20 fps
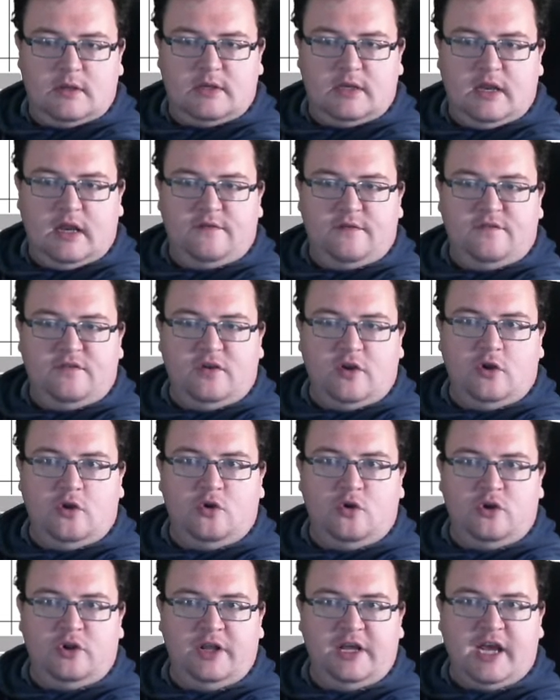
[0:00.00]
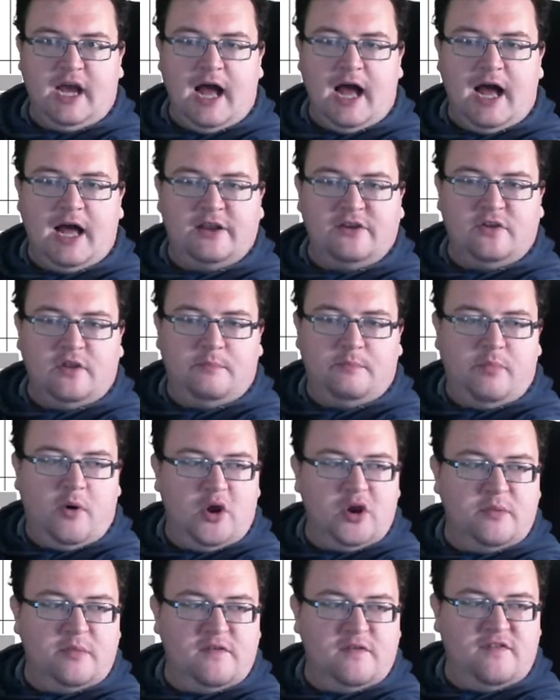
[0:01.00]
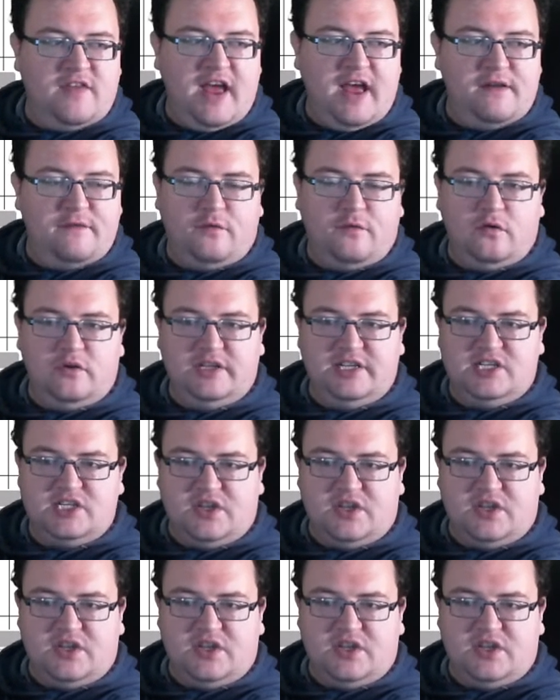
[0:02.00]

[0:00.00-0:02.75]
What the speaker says: If you click on the bottom of that for list